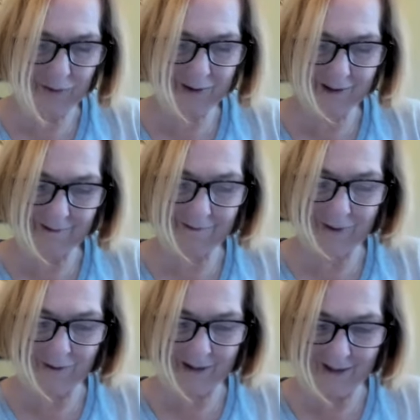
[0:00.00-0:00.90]
first
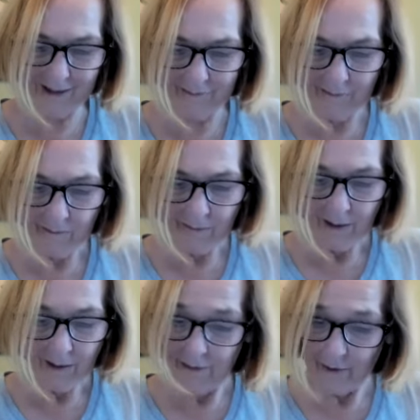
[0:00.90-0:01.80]
moved in.
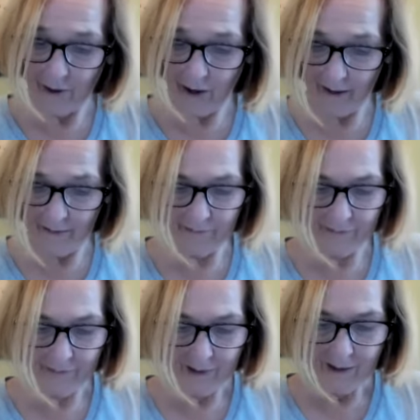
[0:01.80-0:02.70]
They're not.
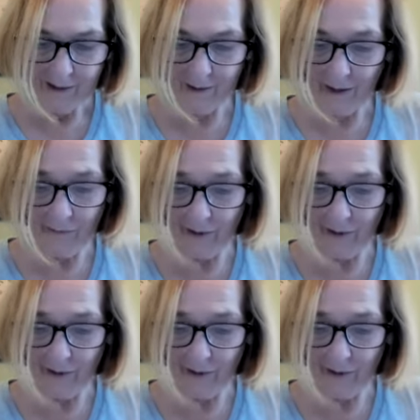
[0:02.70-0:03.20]
So I